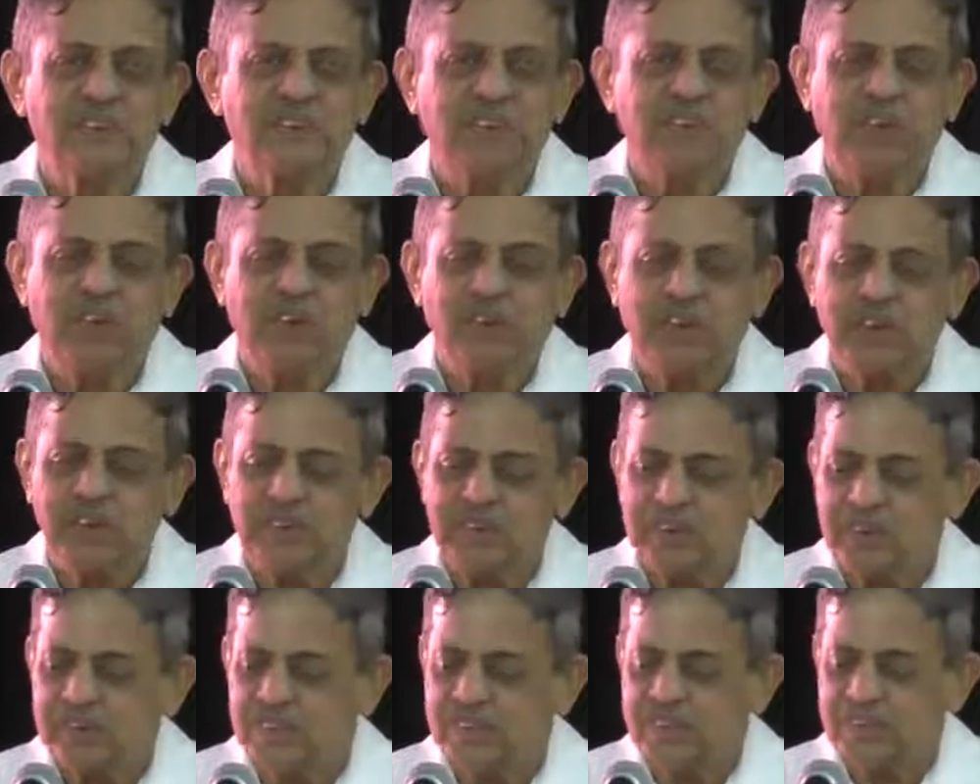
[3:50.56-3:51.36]

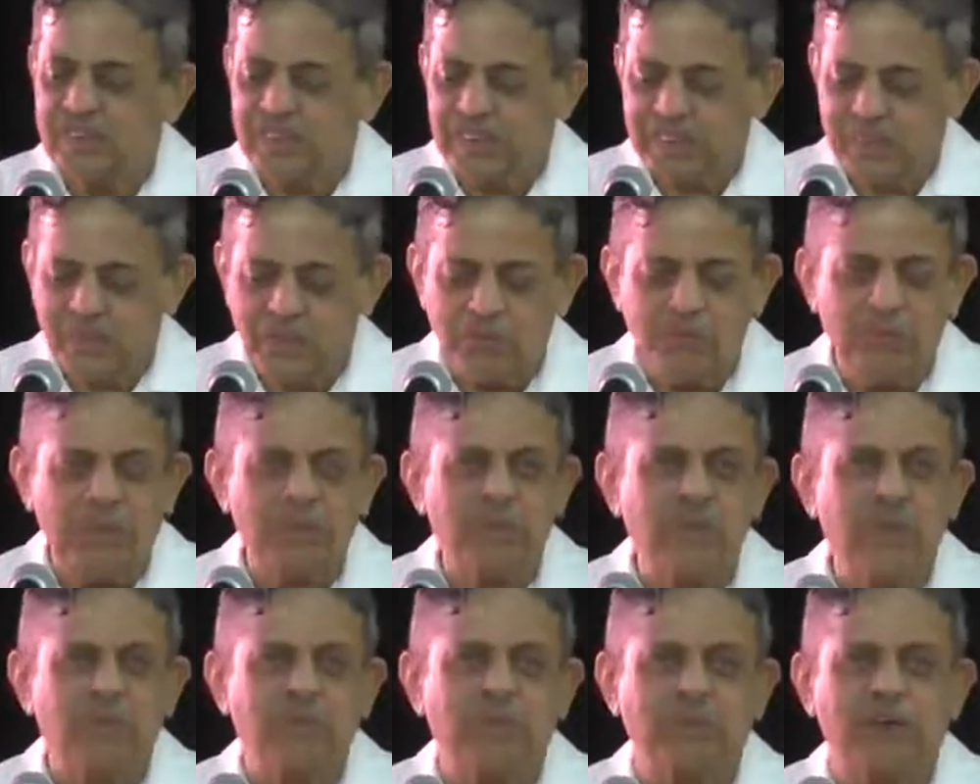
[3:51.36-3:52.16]
Because they come
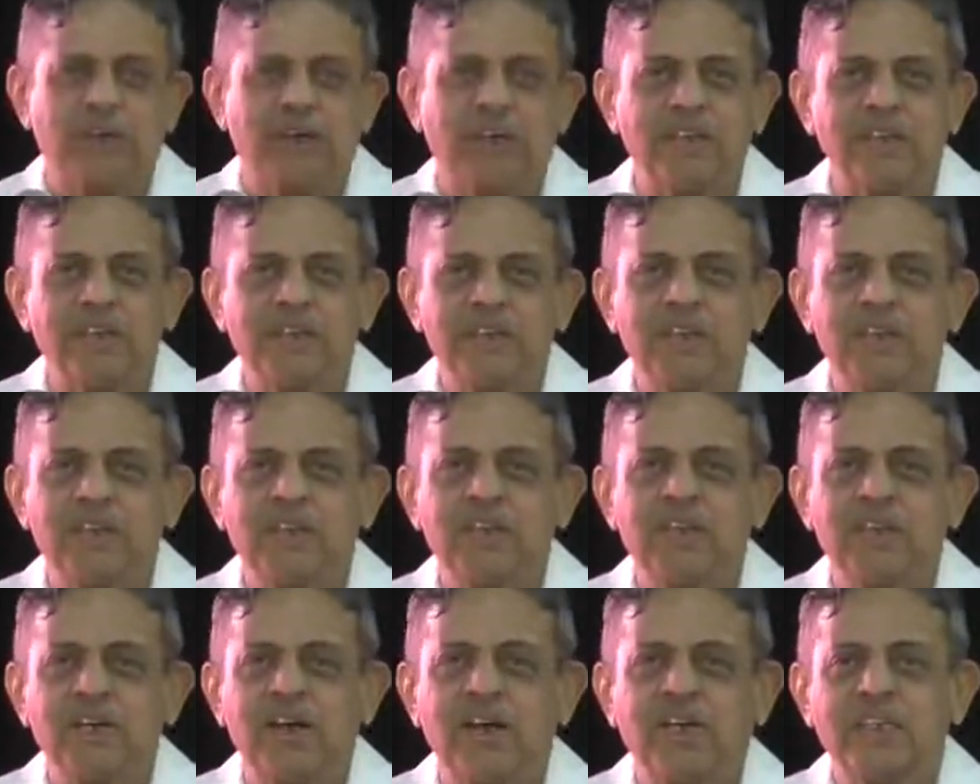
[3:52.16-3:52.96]
into the path,
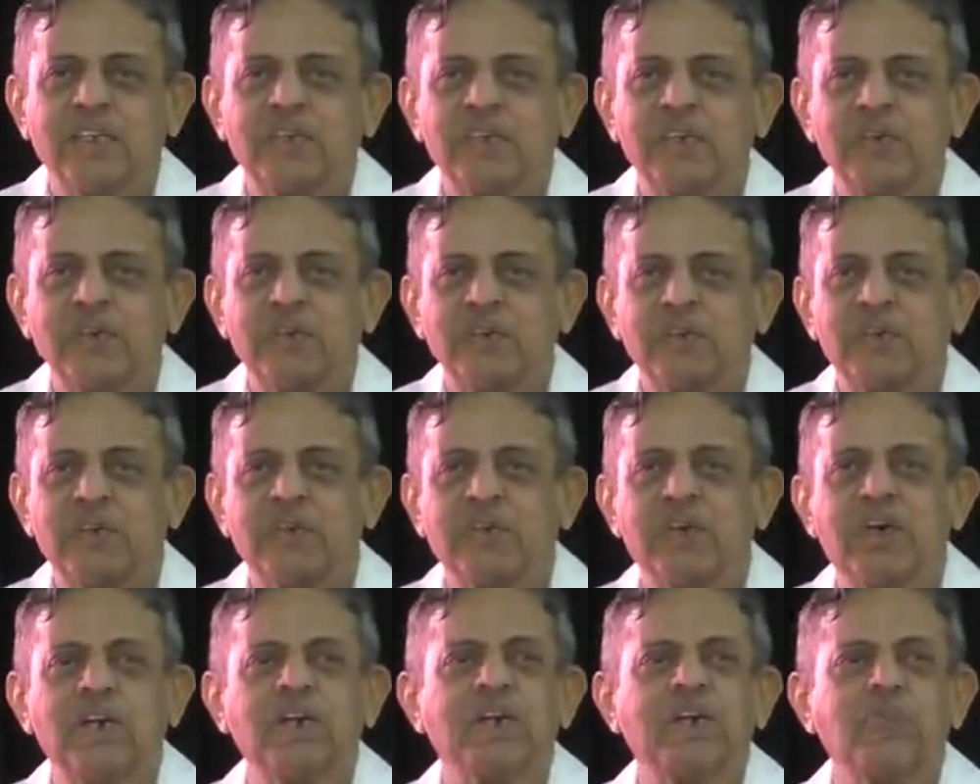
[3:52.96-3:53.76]
other people
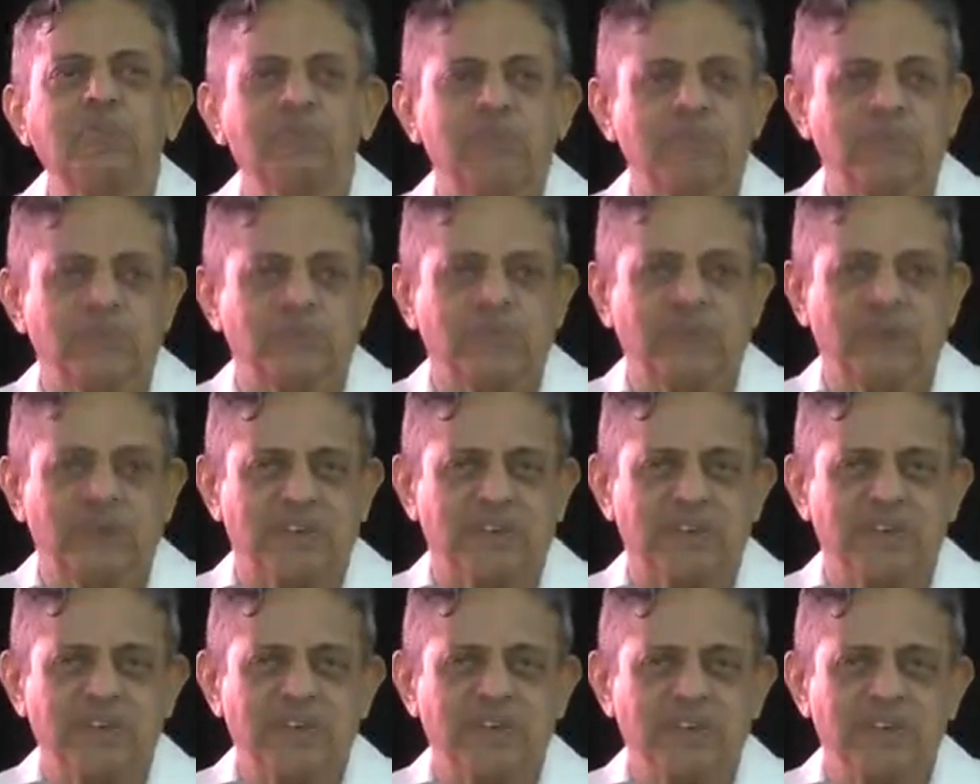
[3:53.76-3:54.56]
have not come to the
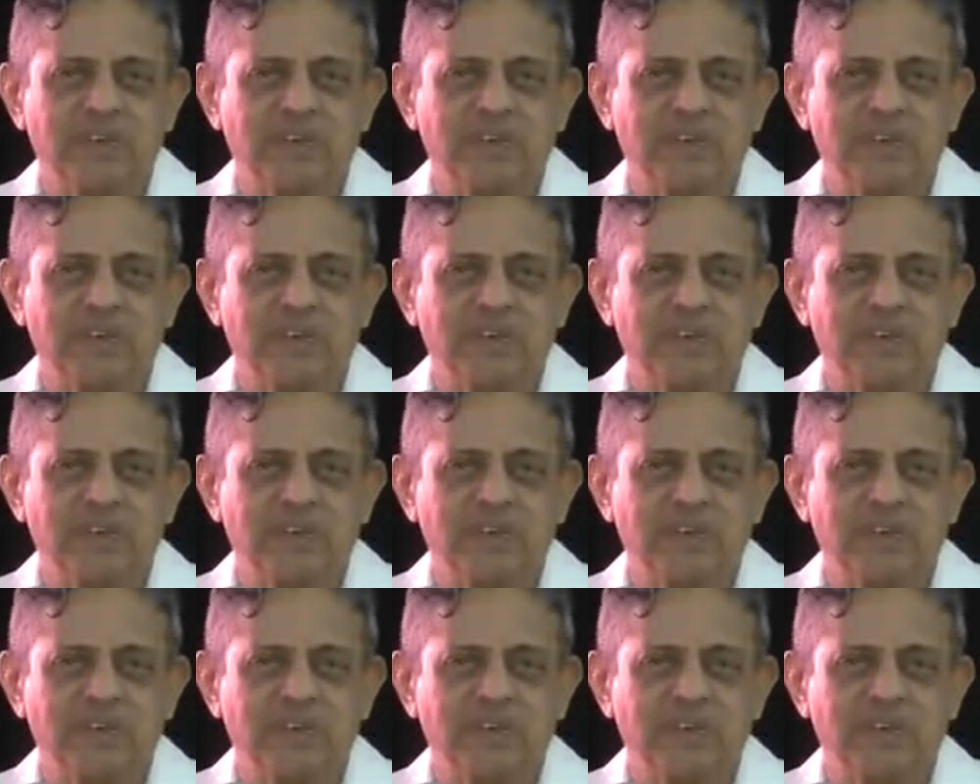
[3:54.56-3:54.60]
path.